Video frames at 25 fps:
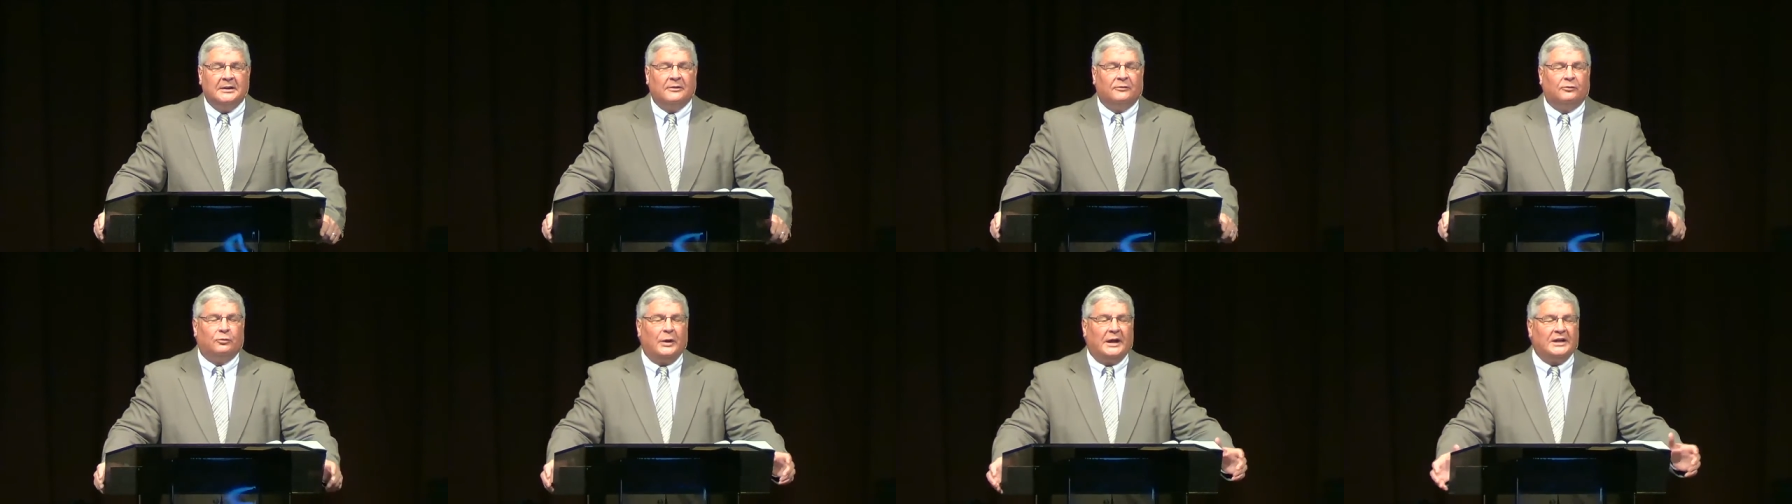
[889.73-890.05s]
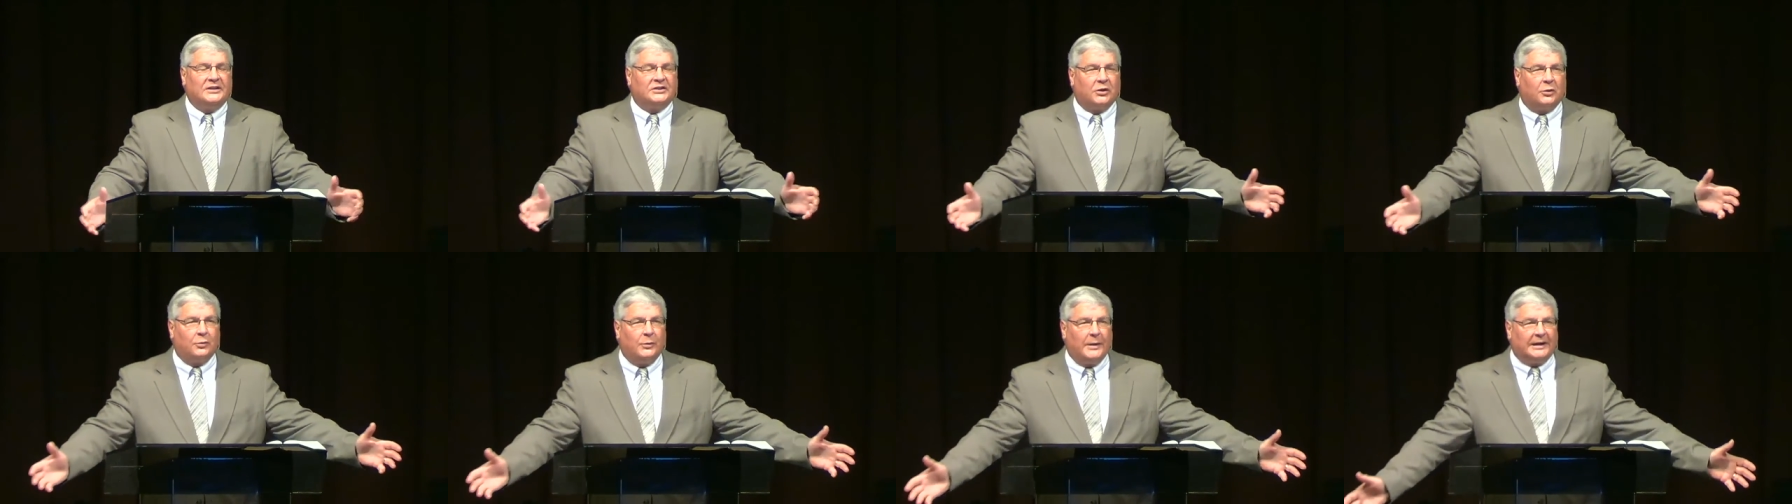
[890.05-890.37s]

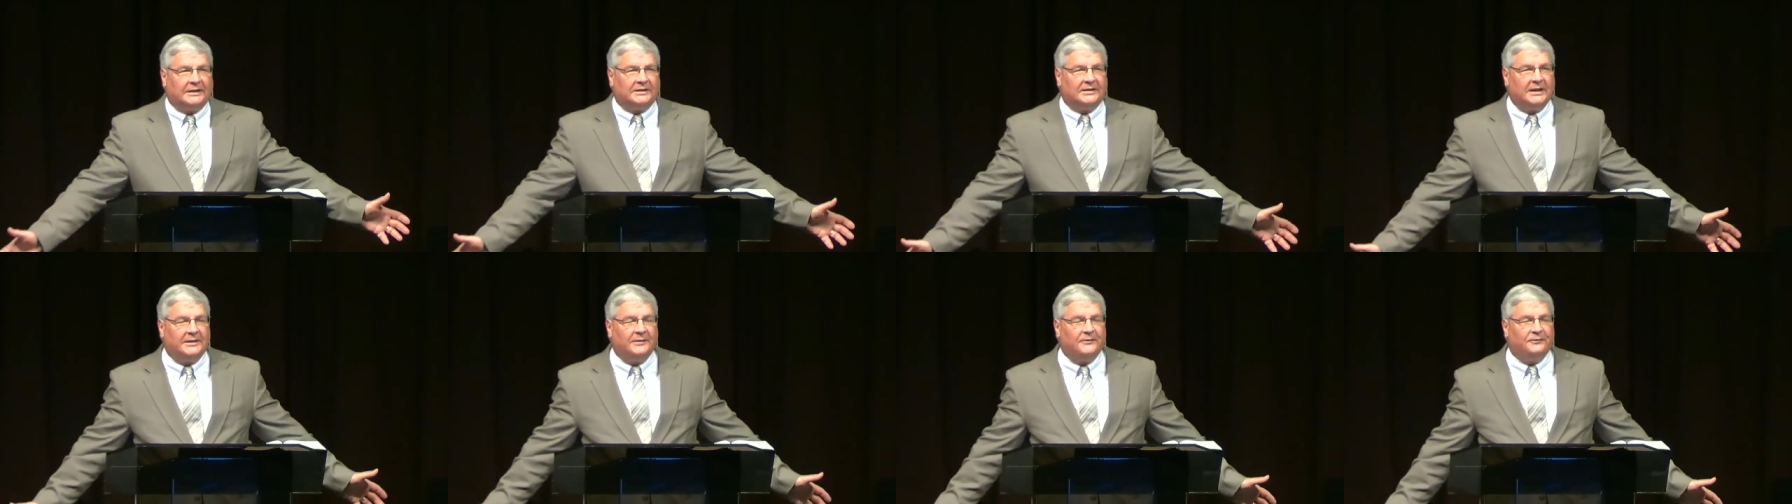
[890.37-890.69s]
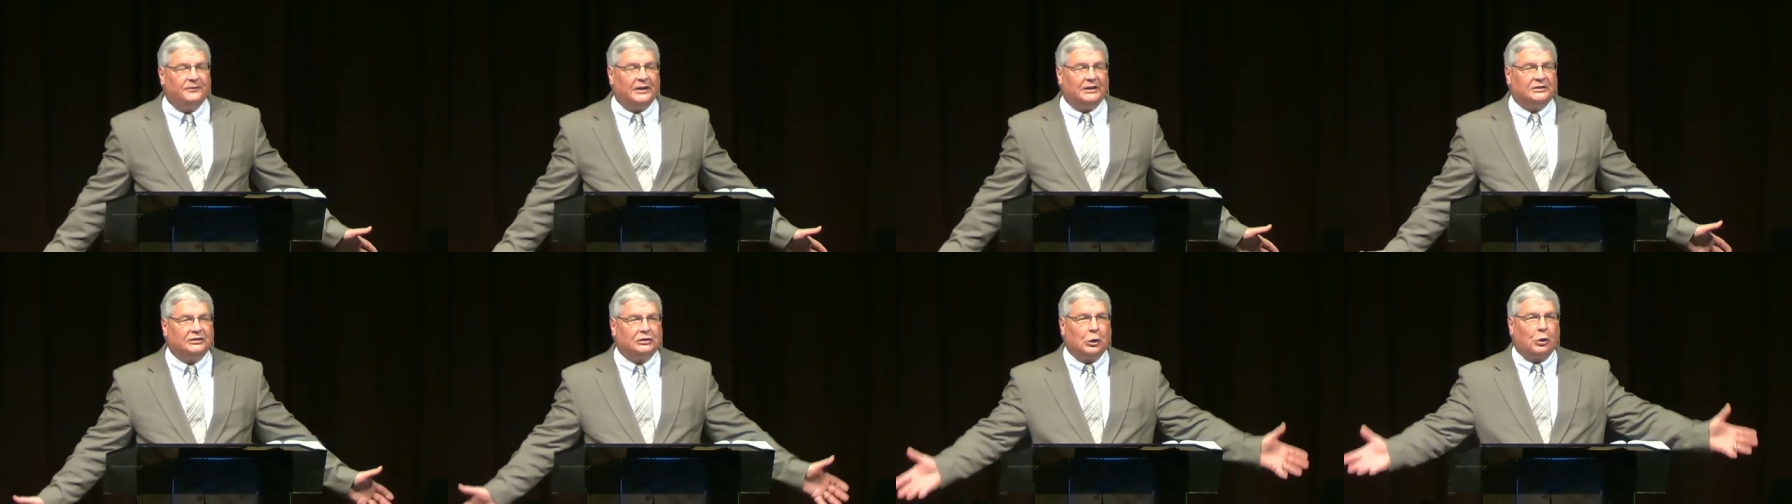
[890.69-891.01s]
resurrecting
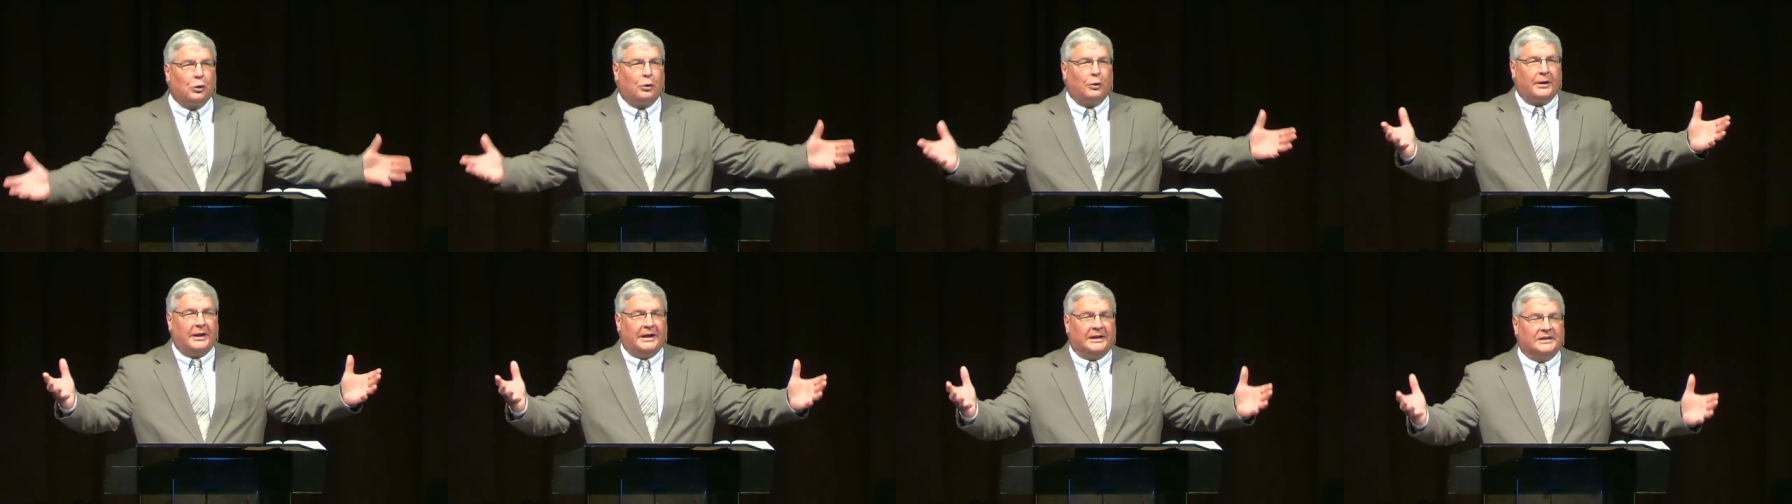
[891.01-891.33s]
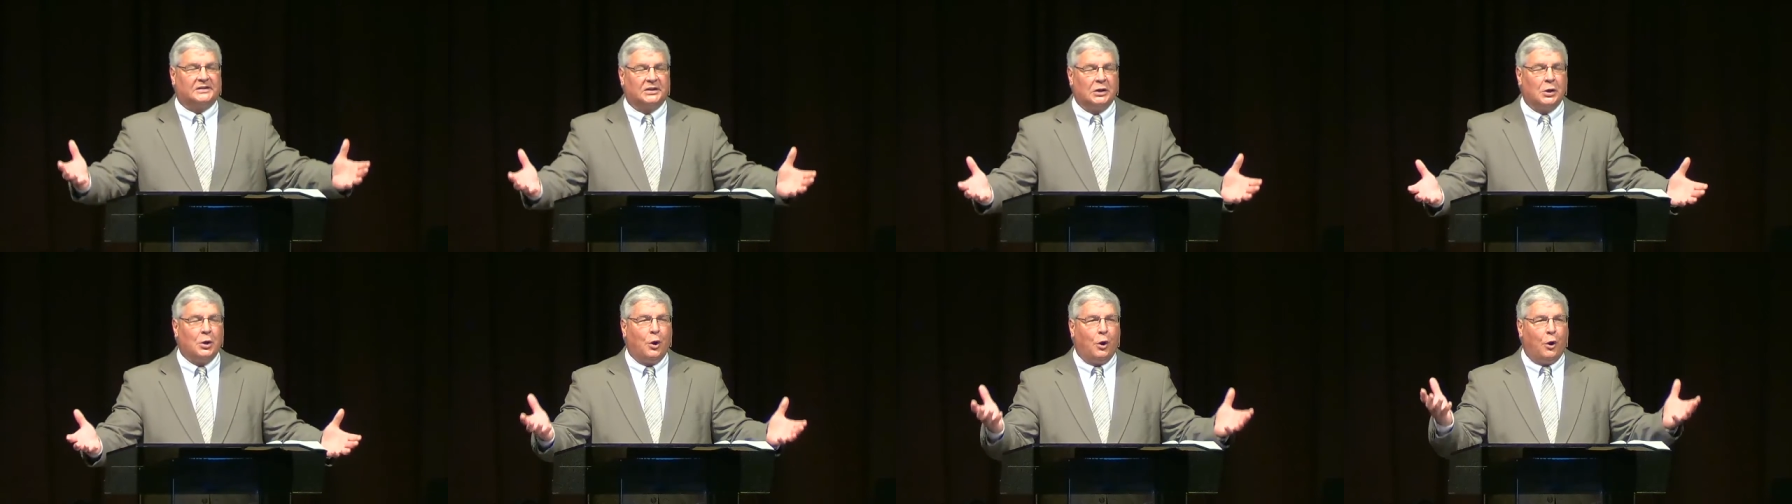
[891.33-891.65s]

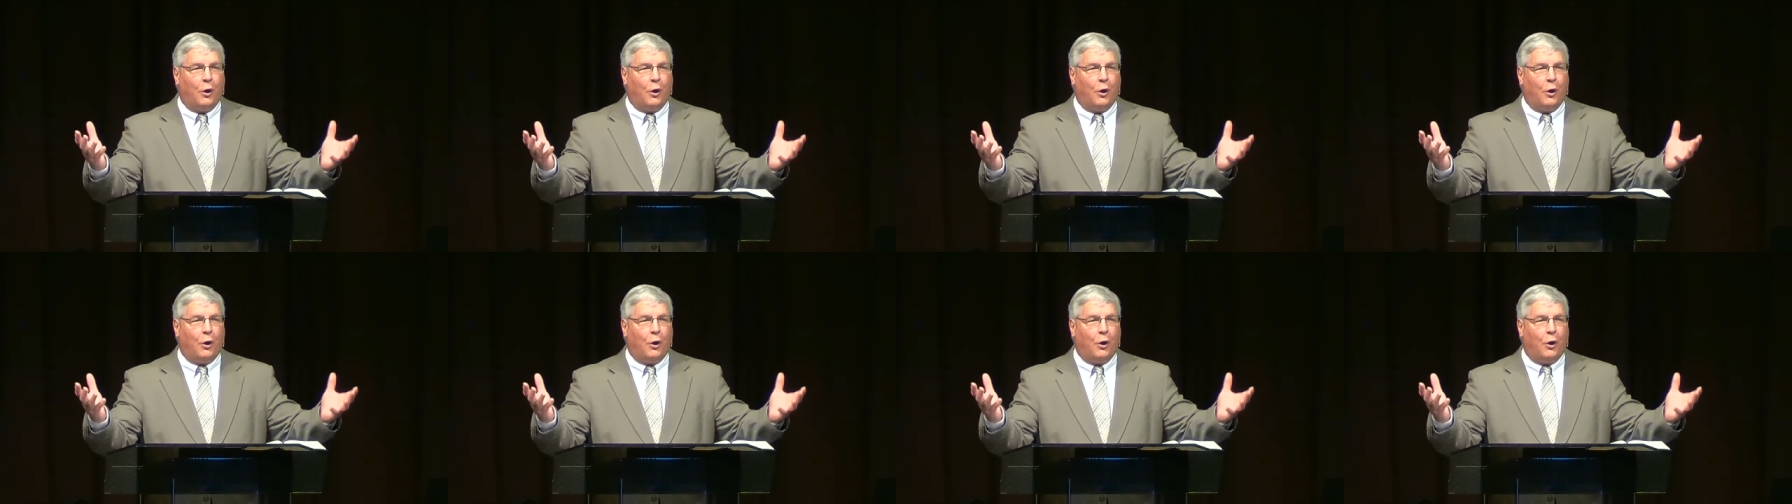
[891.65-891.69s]
victorious